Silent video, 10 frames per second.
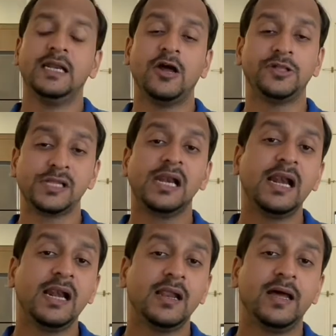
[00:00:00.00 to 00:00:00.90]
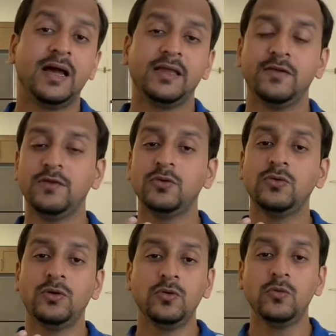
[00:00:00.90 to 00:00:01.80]
Now this will give
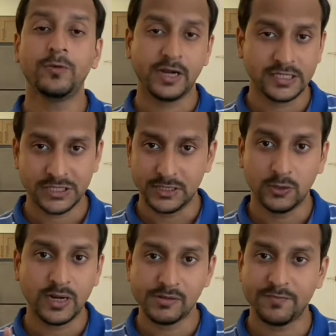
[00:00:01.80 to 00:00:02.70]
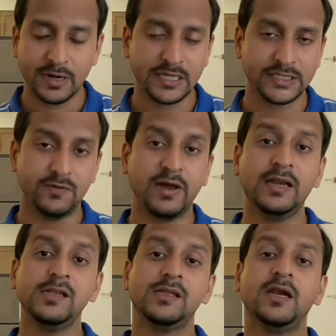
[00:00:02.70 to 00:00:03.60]
you two types of protection.
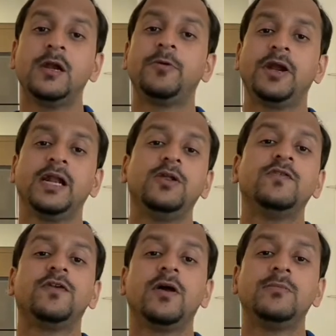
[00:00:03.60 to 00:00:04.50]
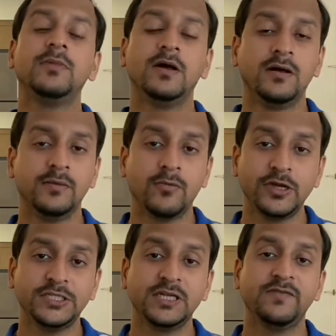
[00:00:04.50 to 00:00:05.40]
One is, it will protect you from
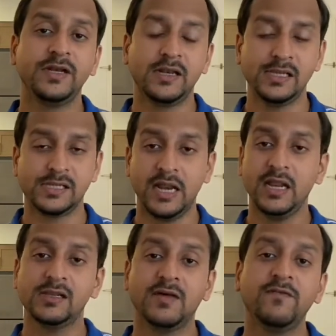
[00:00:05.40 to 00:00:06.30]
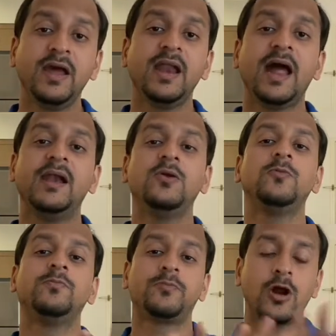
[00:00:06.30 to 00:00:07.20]
moisture. If it is raining somewhere and
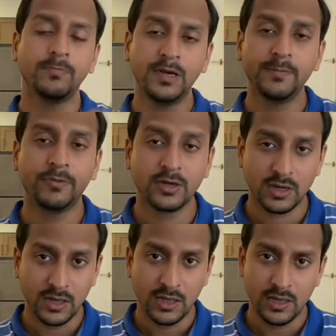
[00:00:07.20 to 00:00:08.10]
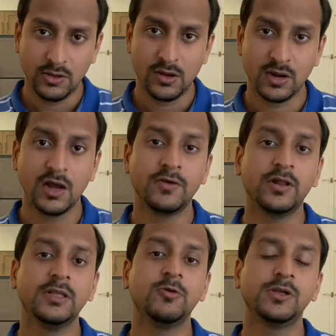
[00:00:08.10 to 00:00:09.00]
you properly put your cover
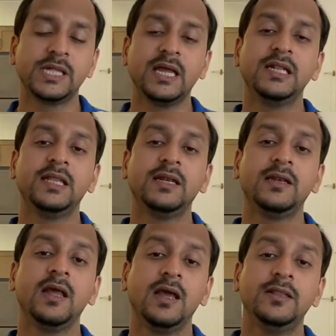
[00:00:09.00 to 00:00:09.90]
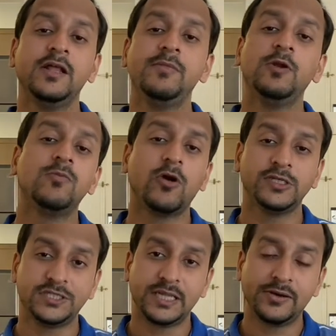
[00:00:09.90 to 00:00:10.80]
on the motorcycle, then there will be no
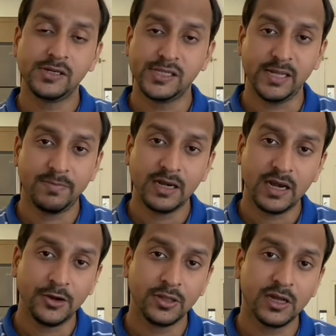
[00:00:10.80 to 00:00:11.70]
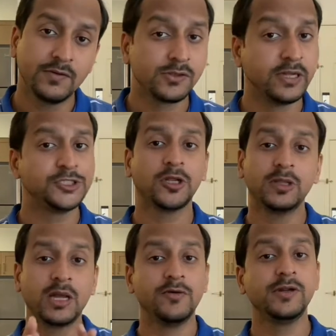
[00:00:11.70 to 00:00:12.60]
moisture that will seep in into the cover. So ensure
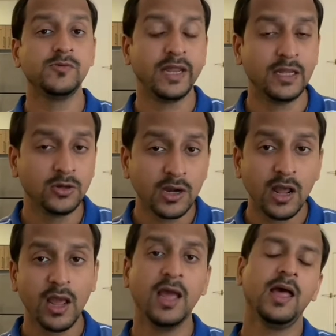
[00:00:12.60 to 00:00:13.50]
the cover is very good.